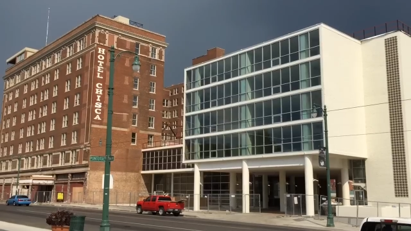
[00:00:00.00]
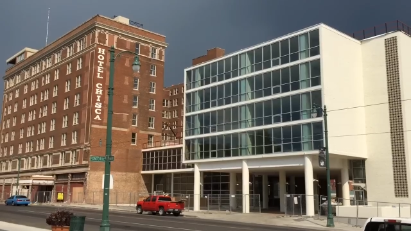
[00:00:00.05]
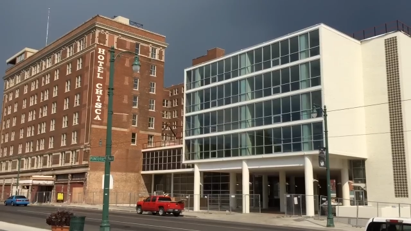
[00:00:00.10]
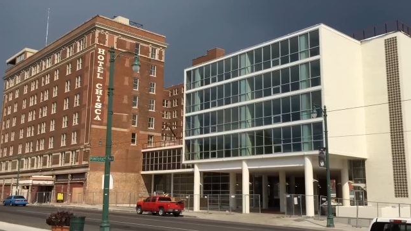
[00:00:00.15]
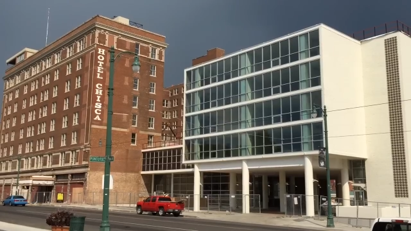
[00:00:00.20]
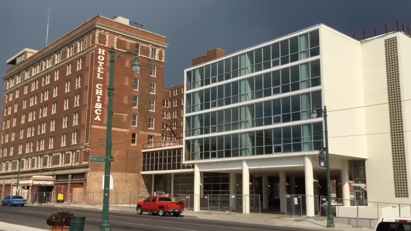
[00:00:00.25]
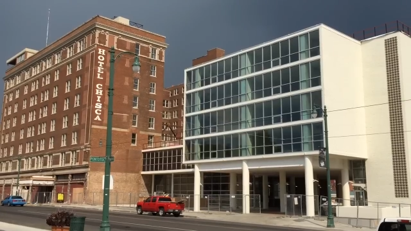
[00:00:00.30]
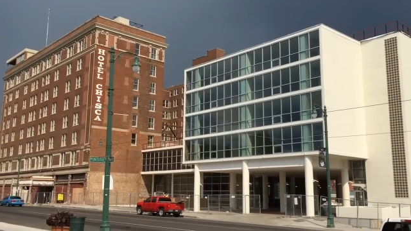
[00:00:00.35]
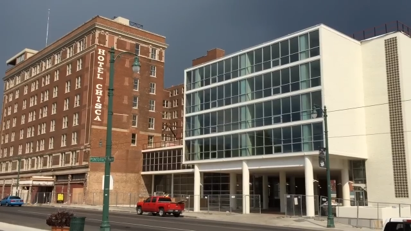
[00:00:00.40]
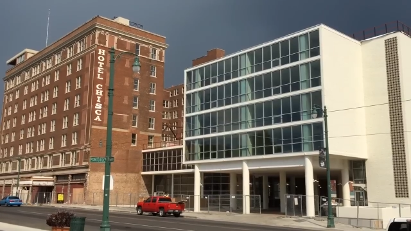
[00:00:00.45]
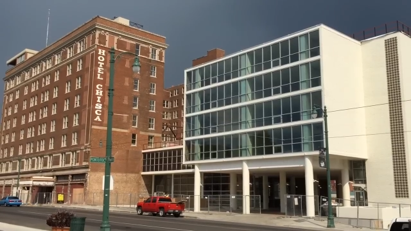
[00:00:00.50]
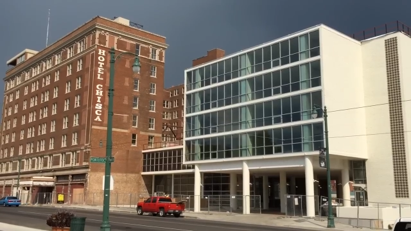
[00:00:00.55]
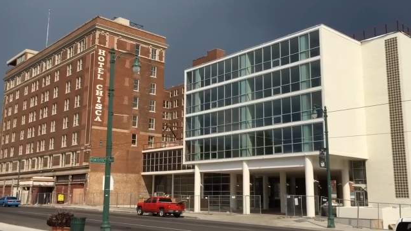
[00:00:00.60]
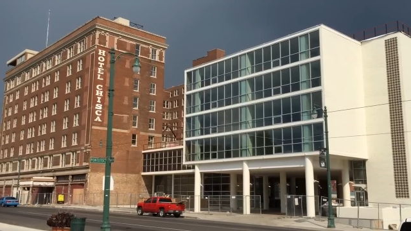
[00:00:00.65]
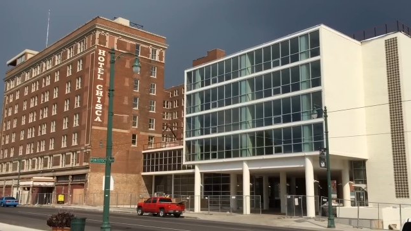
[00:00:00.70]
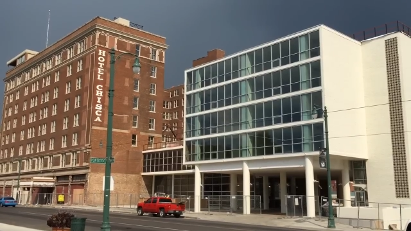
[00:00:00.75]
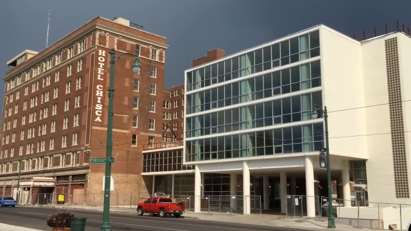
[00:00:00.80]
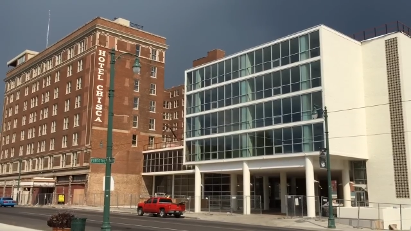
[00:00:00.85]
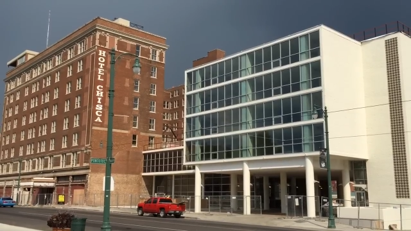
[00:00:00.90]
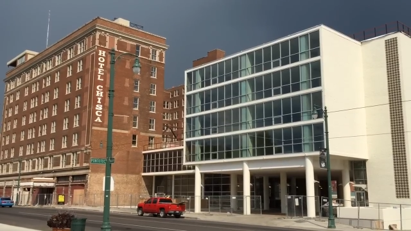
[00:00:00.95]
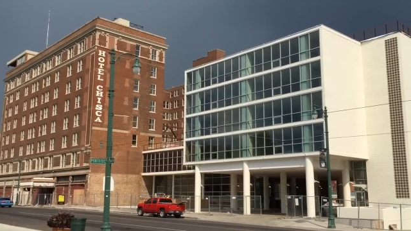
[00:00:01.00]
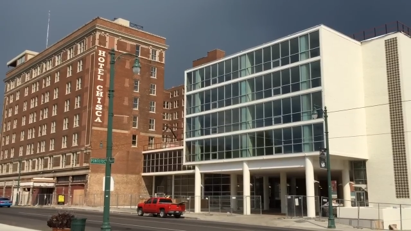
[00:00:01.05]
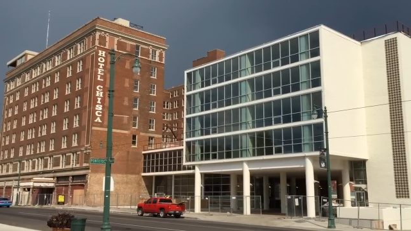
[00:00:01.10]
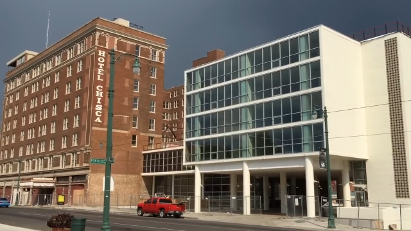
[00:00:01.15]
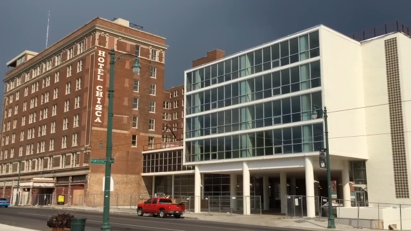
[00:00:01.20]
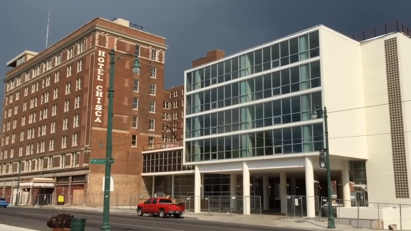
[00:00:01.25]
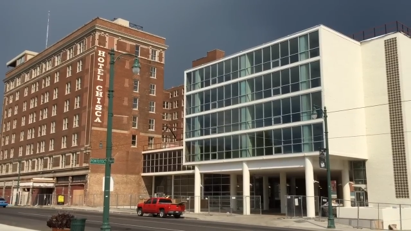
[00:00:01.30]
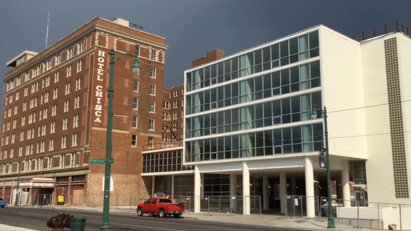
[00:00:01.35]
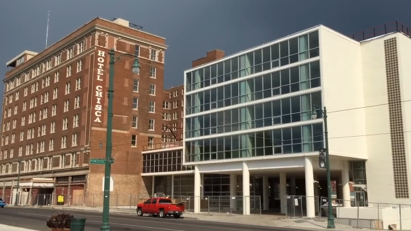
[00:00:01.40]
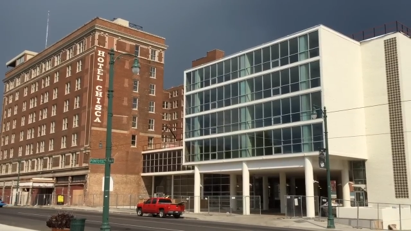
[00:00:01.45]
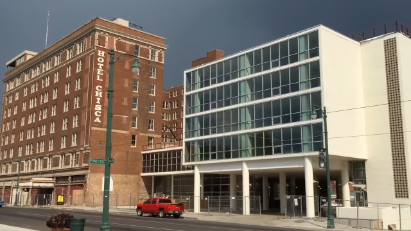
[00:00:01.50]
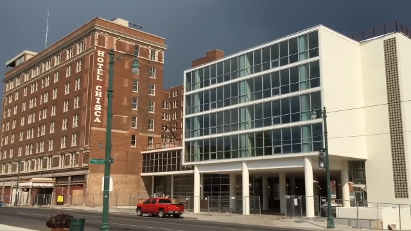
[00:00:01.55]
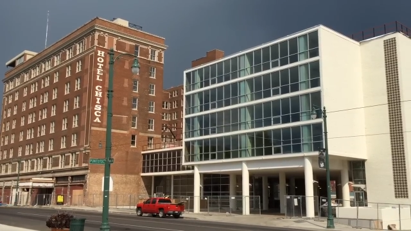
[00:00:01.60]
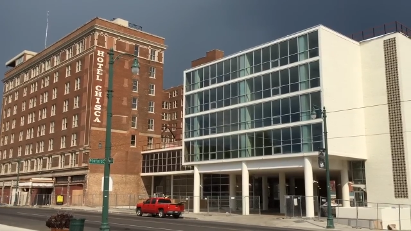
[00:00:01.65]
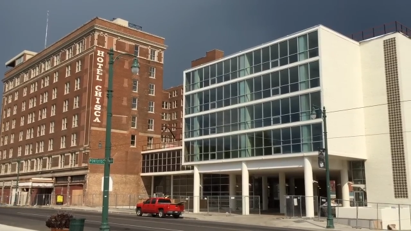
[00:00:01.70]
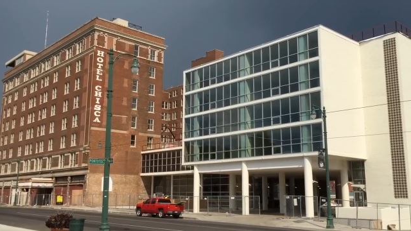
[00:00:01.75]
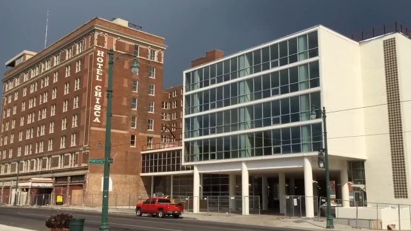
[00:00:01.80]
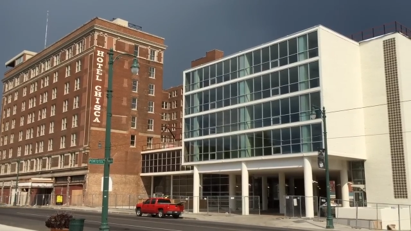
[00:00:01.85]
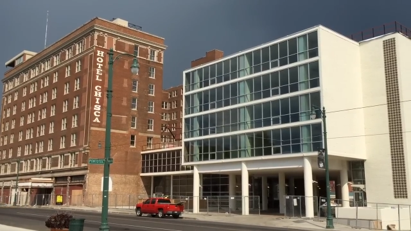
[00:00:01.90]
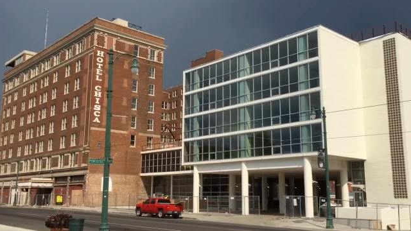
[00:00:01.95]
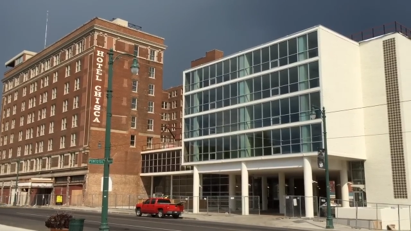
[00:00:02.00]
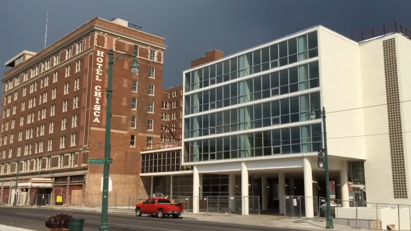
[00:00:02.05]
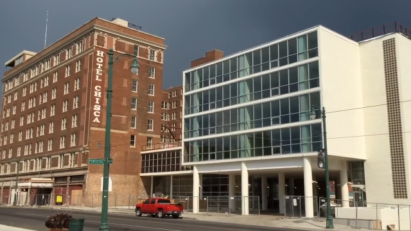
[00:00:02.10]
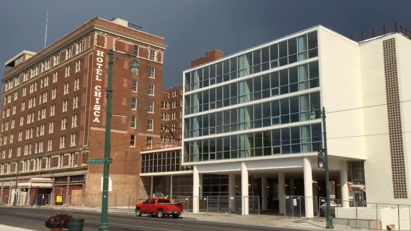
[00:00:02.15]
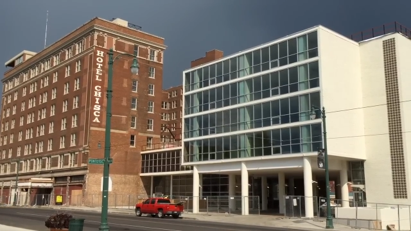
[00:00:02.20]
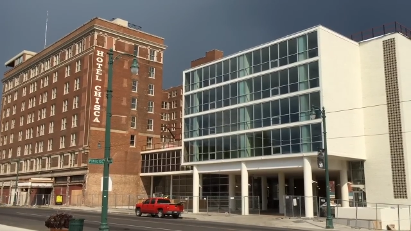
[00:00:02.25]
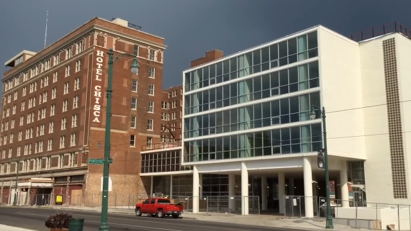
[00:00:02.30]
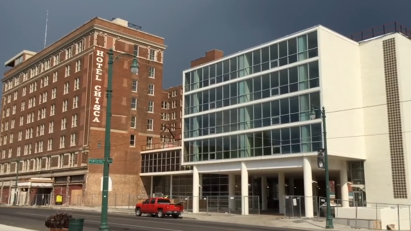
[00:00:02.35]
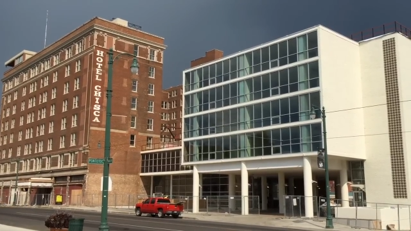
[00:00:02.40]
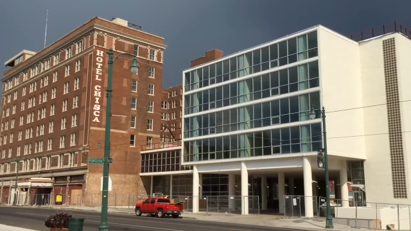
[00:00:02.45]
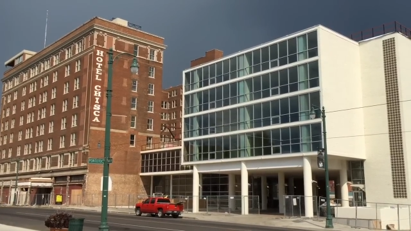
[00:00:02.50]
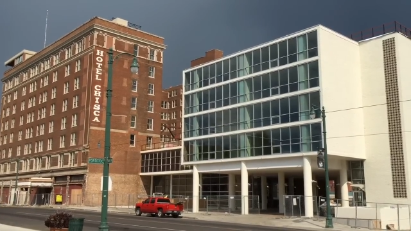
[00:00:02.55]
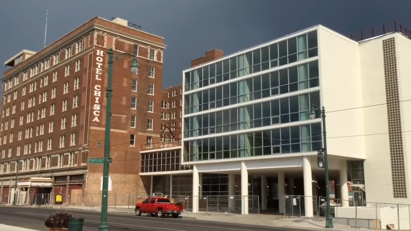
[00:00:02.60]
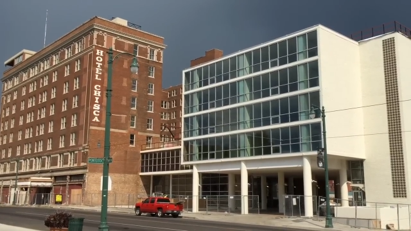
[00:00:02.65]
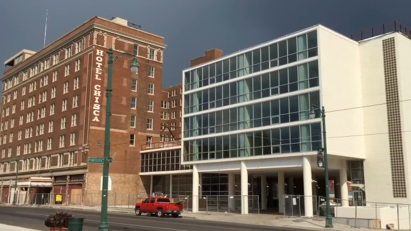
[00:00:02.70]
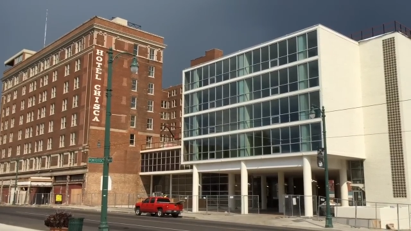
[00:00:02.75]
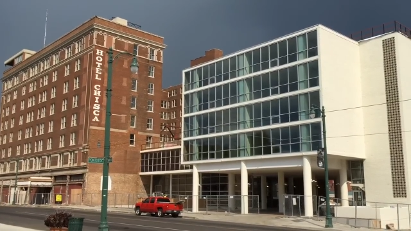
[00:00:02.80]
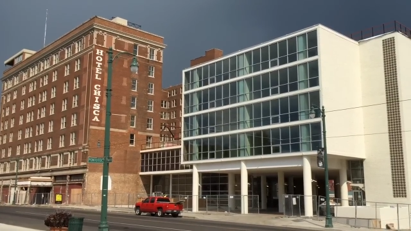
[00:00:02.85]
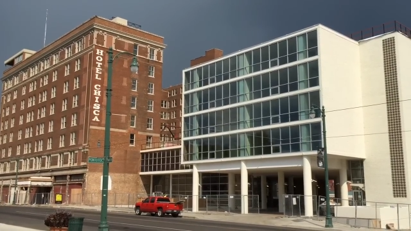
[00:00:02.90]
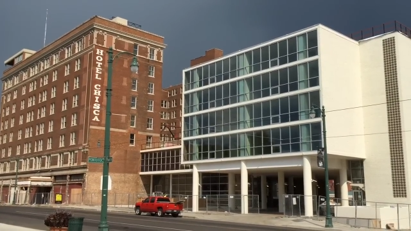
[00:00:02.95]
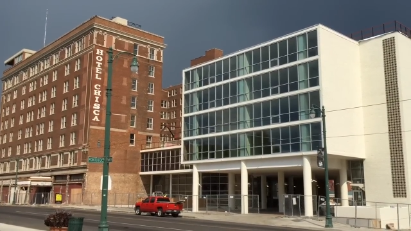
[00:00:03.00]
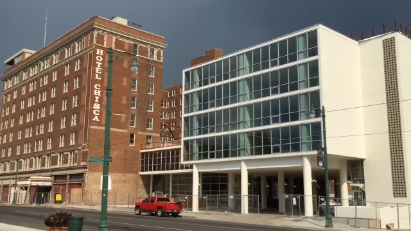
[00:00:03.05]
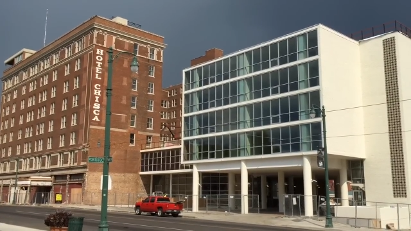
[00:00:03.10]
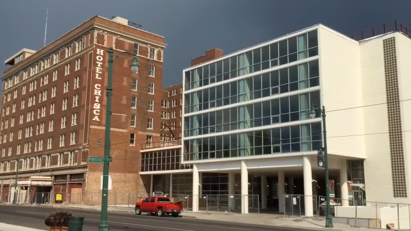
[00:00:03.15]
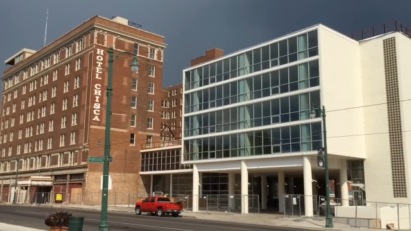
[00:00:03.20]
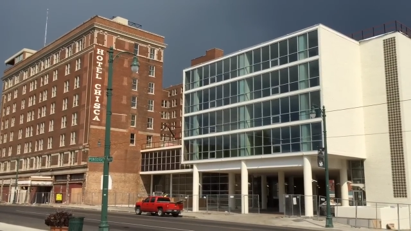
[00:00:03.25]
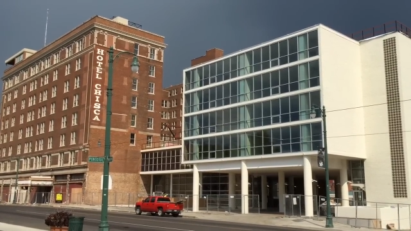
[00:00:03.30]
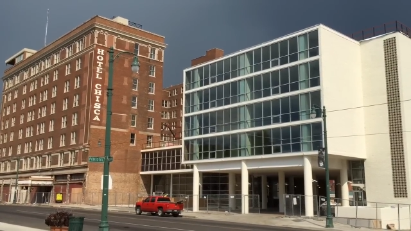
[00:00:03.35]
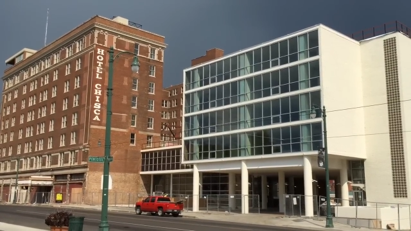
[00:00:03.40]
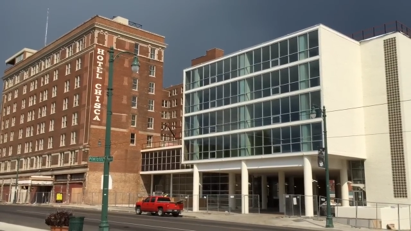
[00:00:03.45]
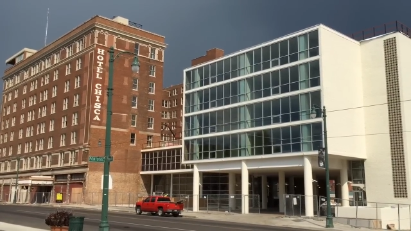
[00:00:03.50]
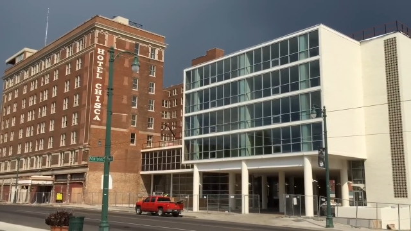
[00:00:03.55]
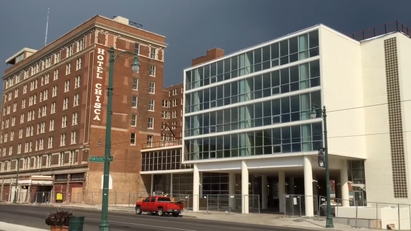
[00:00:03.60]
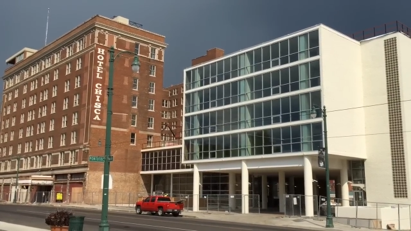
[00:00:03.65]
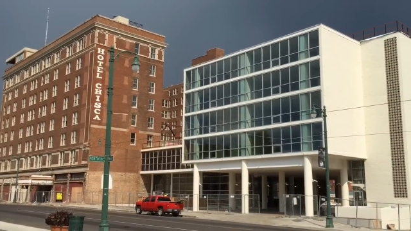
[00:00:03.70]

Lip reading: [unreadable: no face in view]